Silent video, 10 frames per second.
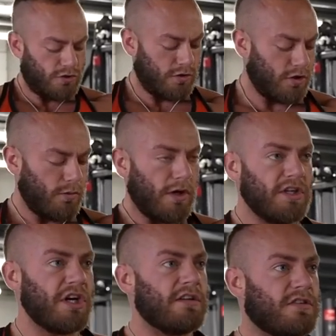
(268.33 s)
just look at what your
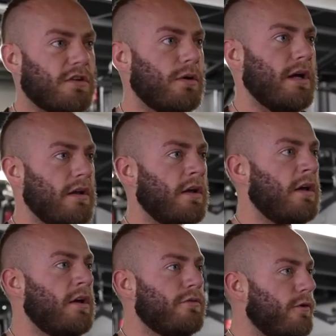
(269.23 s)
chest's doing.
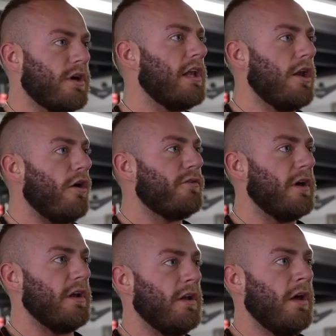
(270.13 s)
Fucking
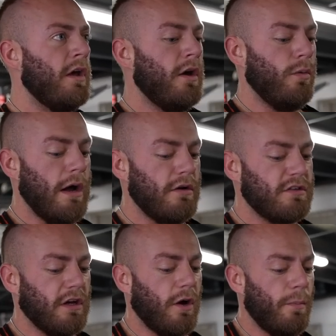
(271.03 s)
nothing. Whereas
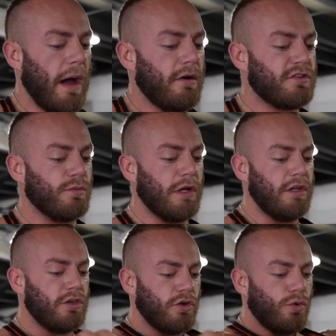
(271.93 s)
in comparison, when you
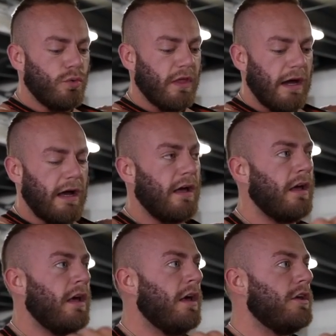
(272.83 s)
do that,
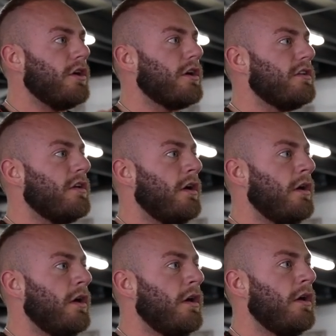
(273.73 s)
you can.
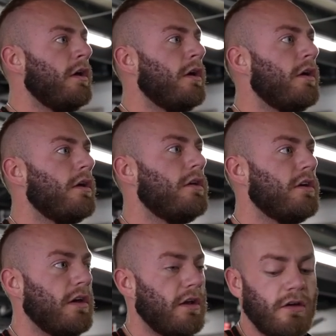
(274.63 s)

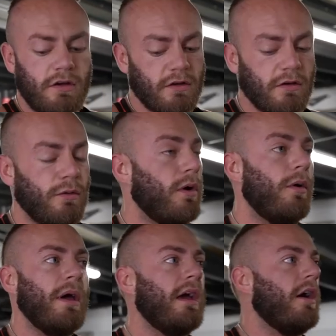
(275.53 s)
I know. Well,
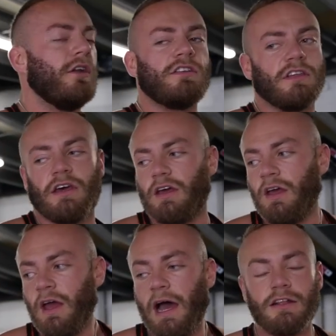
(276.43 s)
mate, honestly,
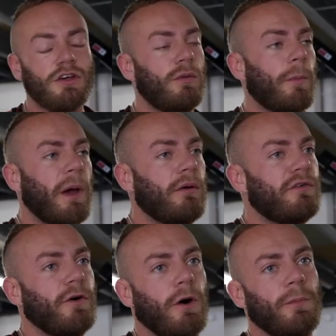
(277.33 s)
I tore my pec with
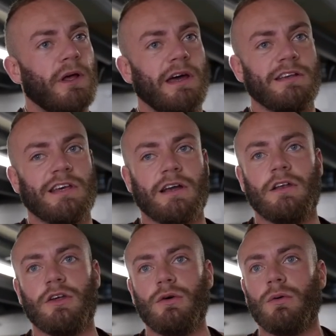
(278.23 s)
4 plates. I can
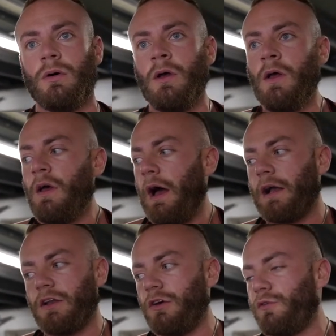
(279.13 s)
do 3,
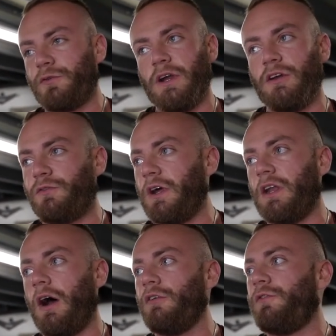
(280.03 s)

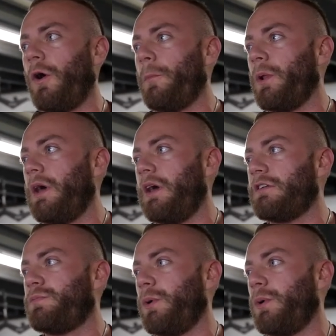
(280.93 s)
3.5, 4 plates,